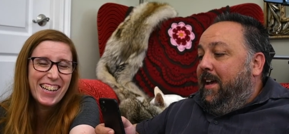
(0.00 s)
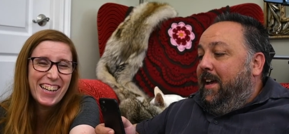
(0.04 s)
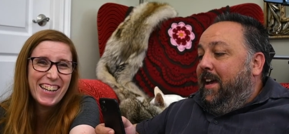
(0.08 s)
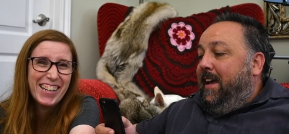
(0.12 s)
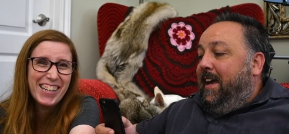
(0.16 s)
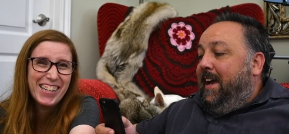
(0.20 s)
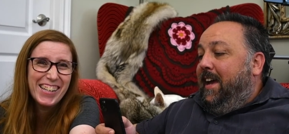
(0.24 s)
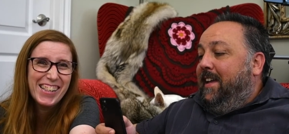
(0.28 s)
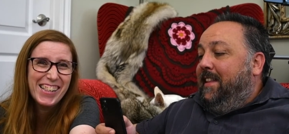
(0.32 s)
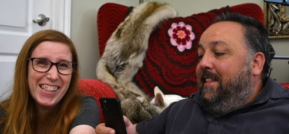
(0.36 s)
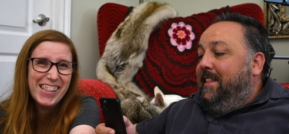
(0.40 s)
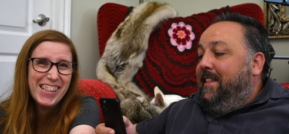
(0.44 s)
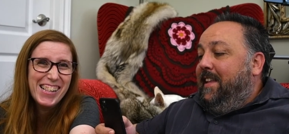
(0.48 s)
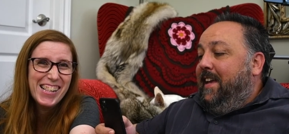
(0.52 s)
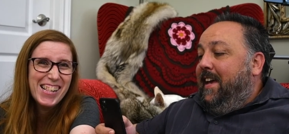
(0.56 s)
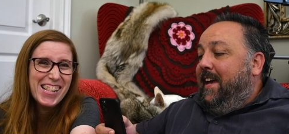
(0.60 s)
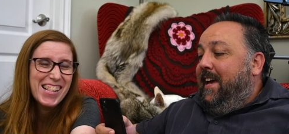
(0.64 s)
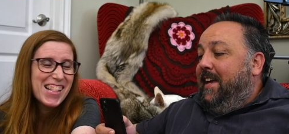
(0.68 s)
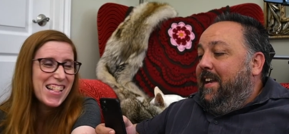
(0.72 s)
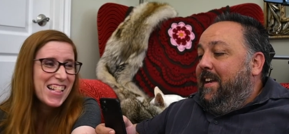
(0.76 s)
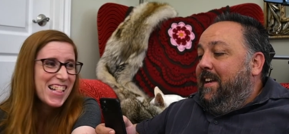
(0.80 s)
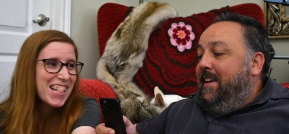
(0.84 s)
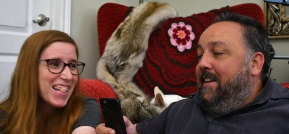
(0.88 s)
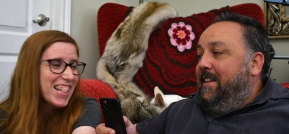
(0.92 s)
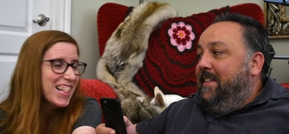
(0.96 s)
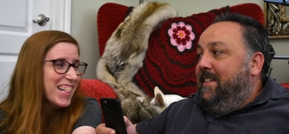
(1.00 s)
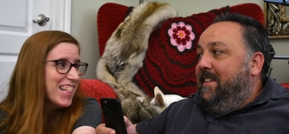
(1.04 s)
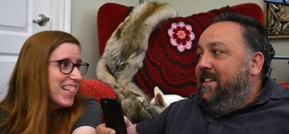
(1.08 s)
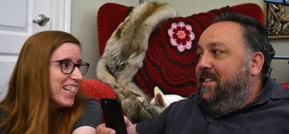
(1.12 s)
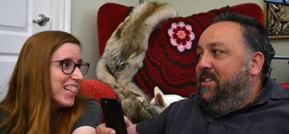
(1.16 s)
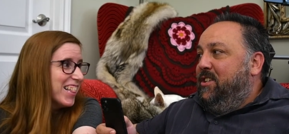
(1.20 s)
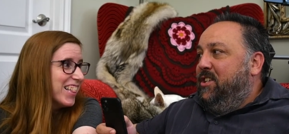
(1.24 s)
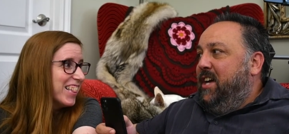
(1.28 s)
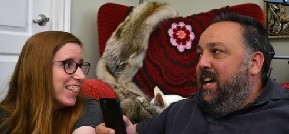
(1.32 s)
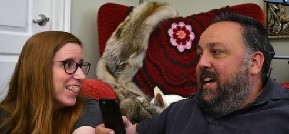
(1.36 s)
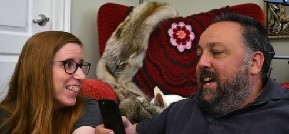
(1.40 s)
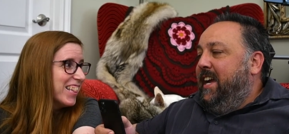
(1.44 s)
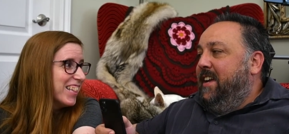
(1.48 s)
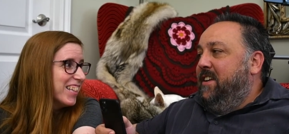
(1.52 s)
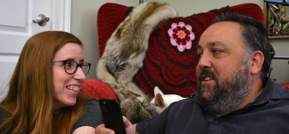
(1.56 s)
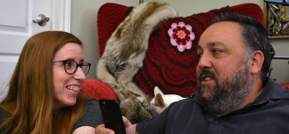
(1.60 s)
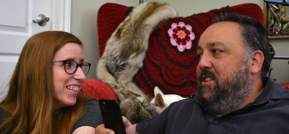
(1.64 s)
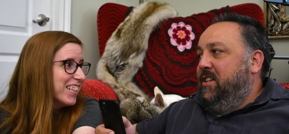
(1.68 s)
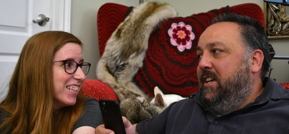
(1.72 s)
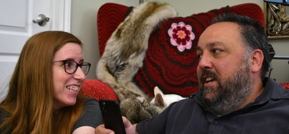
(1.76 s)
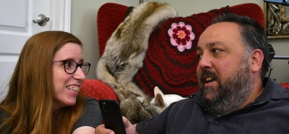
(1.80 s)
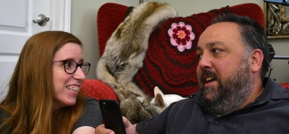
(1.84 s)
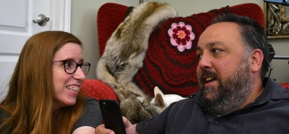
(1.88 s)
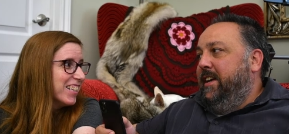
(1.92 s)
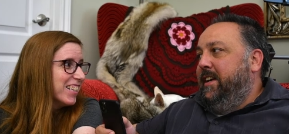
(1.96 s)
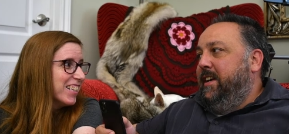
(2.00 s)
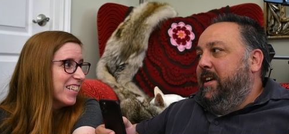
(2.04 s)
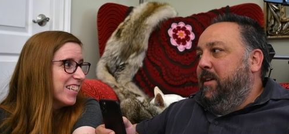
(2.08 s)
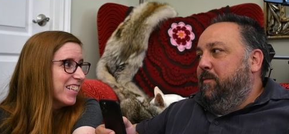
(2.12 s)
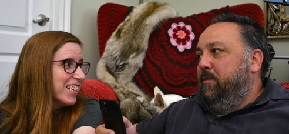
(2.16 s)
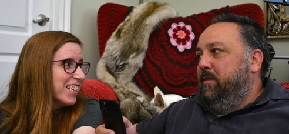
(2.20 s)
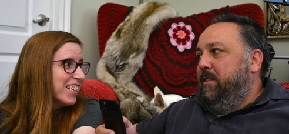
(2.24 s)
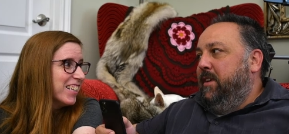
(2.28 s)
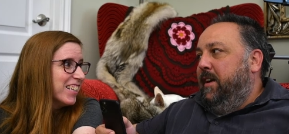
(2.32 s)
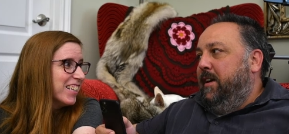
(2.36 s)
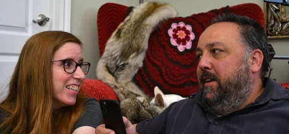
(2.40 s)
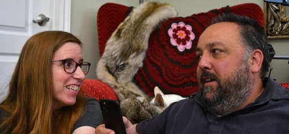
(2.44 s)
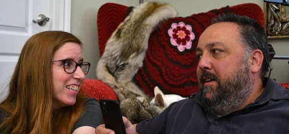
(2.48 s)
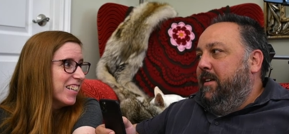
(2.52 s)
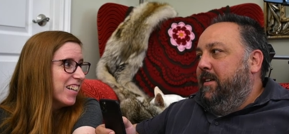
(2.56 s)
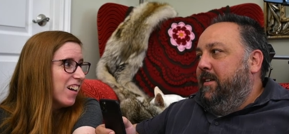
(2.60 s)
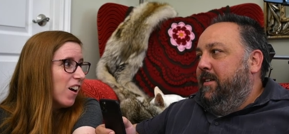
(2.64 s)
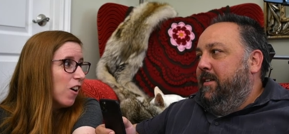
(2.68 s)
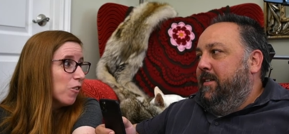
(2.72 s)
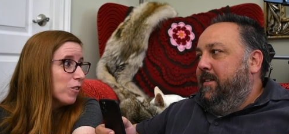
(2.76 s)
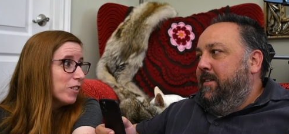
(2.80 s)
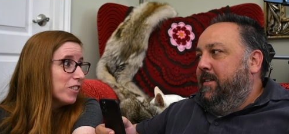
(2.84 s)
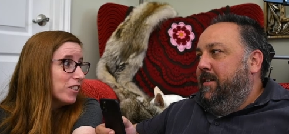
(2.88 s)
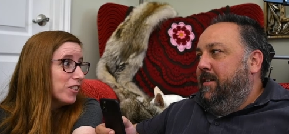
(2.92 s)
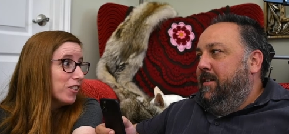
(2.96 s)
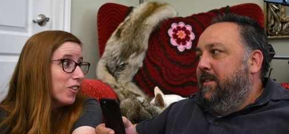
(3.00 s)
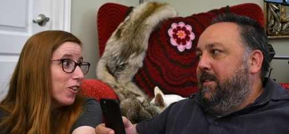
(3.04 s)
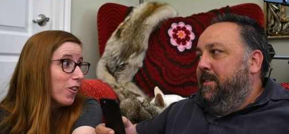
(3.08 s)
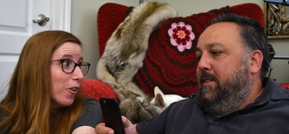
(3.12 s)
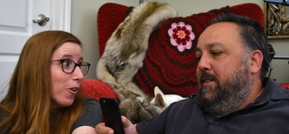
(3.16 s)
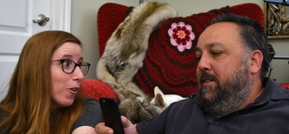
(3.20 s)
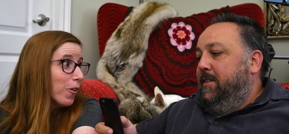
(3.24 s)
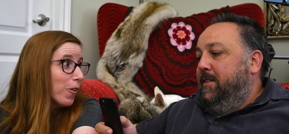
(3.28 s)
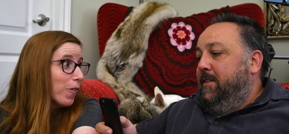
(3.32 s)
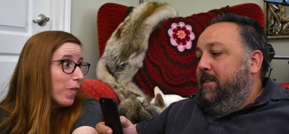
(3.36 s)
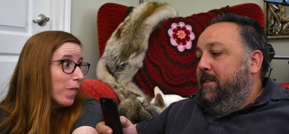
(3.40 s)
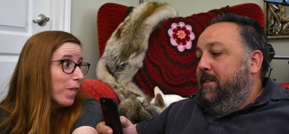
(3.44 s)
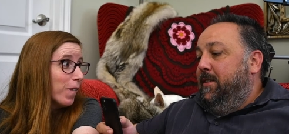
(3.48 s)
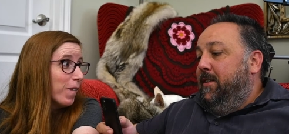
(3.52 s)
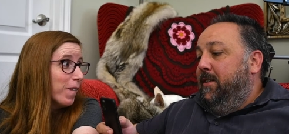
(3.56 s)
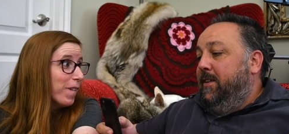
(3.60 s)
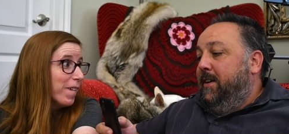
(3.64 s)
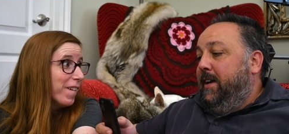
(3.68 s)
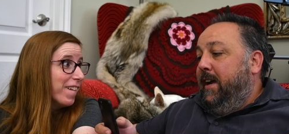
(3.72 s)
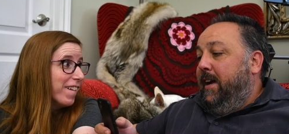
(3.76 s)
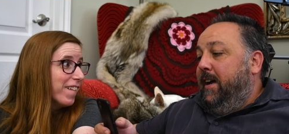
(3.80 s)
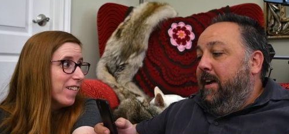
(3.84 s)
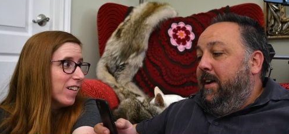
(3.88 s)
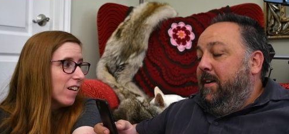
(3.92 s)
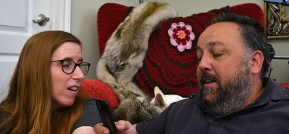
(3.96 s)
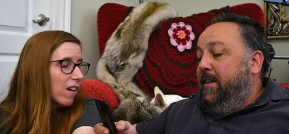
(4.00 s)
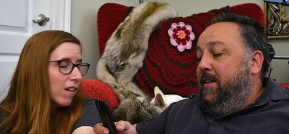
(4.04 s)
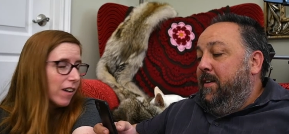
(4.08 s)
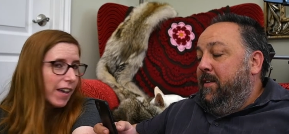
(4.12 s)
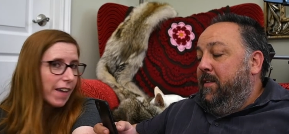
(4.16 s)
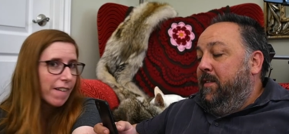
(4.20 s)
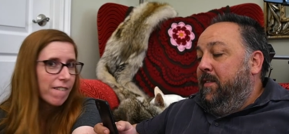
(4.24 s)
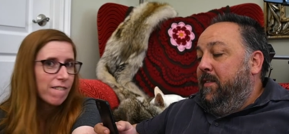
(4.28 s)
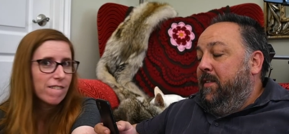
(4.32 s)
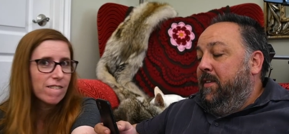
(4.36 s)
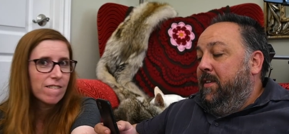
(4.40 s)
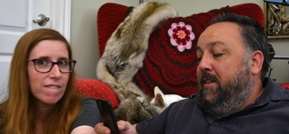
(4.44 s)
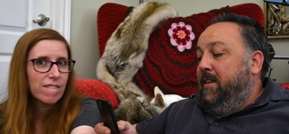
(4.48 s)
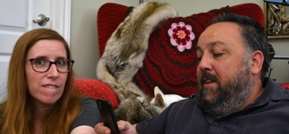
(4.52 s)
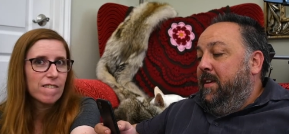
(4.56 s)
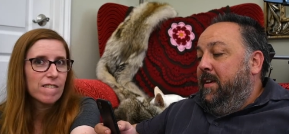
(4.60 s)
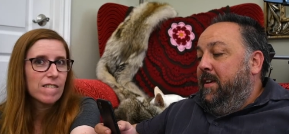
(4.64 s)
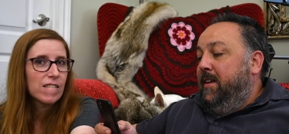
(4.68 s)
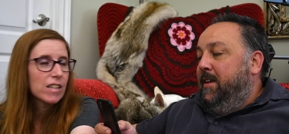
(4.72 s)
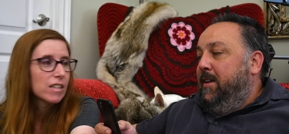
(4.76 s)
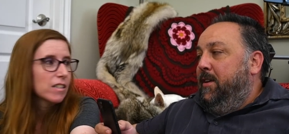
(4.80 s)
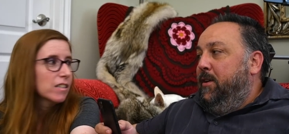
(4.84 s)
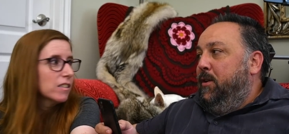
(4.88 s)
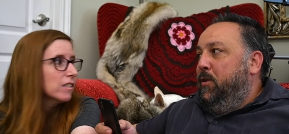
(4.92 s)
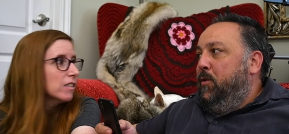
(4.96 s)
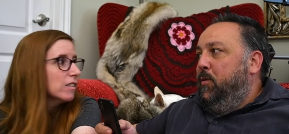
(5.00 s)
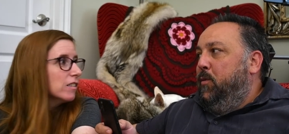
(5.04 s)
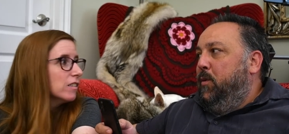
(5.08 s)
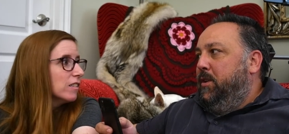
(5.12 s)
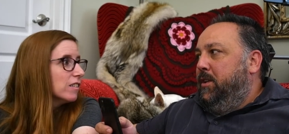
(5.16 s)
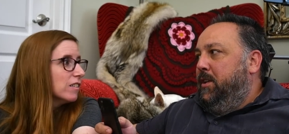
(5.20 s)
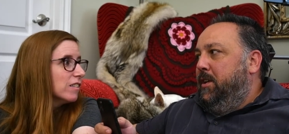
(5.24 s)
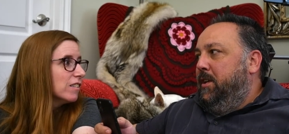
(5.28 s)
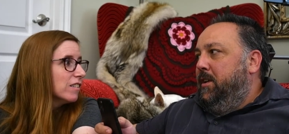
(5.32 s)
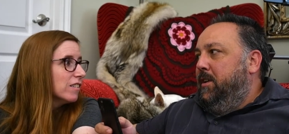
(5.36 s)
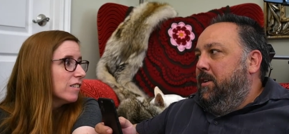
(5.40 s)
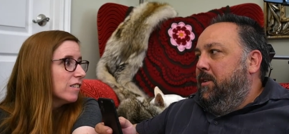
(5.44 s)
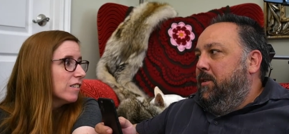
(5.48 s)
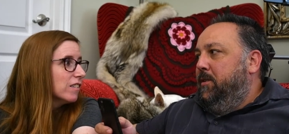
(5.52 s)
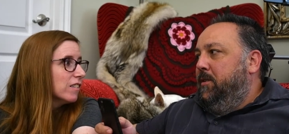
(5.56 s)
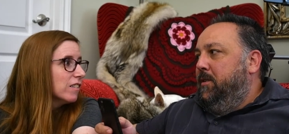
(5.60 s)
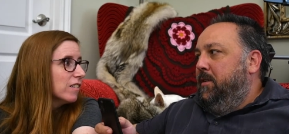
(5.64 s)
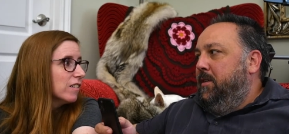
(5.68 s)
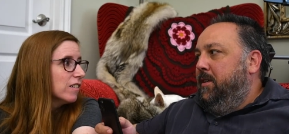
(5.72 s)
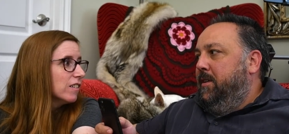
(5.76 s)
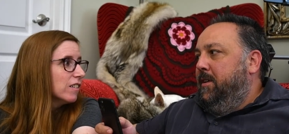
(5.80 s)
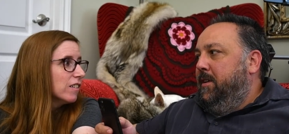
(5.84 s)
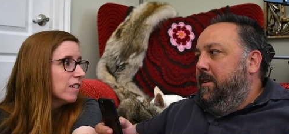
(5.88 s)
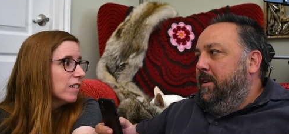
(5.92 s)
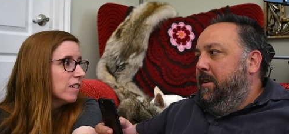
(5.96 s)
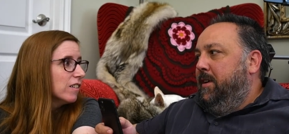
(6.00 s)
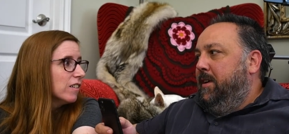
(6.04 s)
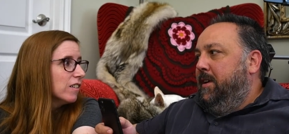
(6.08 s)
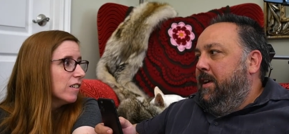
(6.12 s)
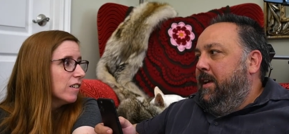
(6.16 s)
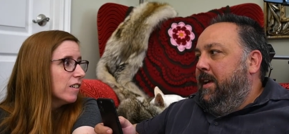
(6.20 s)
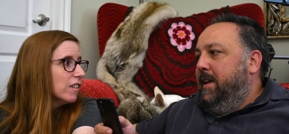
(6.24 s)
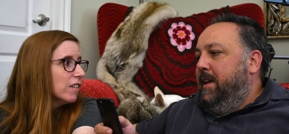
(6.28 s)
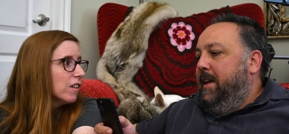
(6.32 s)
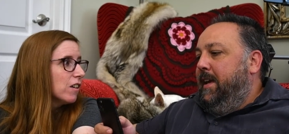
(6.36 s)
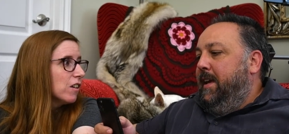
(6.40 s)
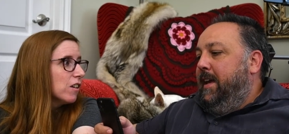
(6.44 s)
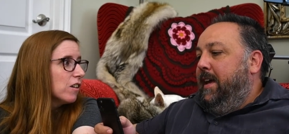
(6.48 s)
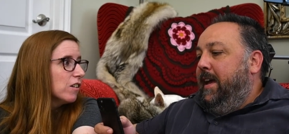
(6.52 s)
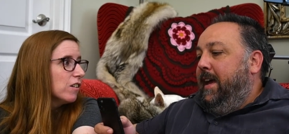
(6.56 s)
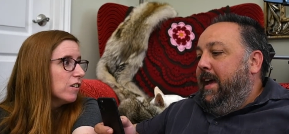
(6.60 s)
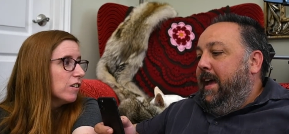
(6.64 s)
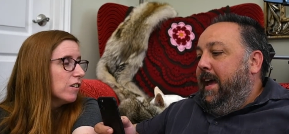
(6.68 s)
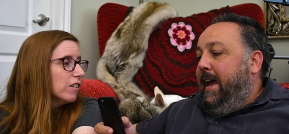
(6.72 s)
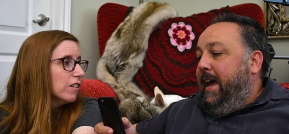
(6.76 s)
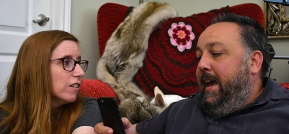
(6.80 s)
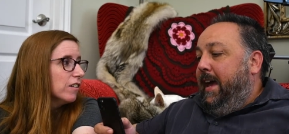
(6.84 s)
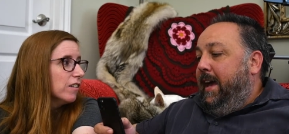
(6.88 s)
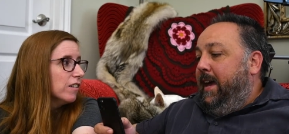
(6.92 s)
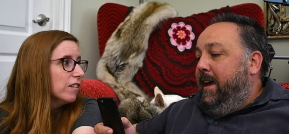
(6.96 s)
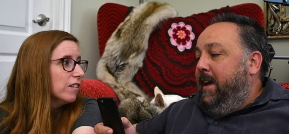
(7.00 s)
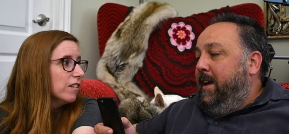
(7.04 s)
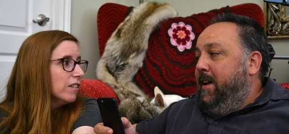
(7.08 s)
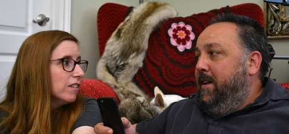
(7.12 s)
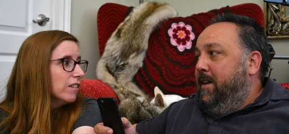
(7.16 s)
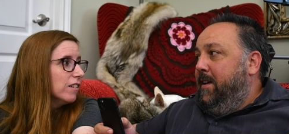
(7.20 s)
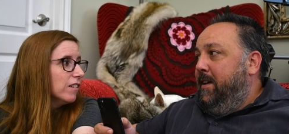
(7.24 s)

Speaker 1: and then the check engine light comes on.
Speaker 2: Oh no. Okay. Okay.
Speaker 1: What do you do? A.